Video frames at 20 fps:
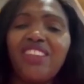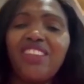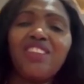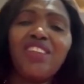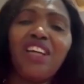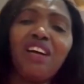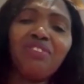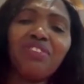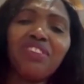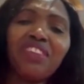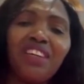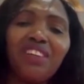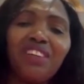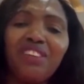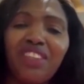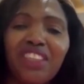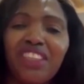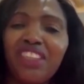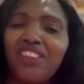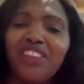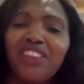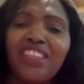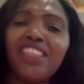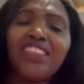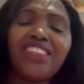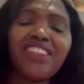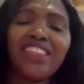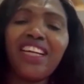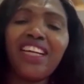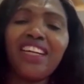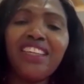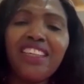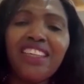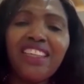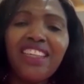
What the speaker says: in Africa or in Asia,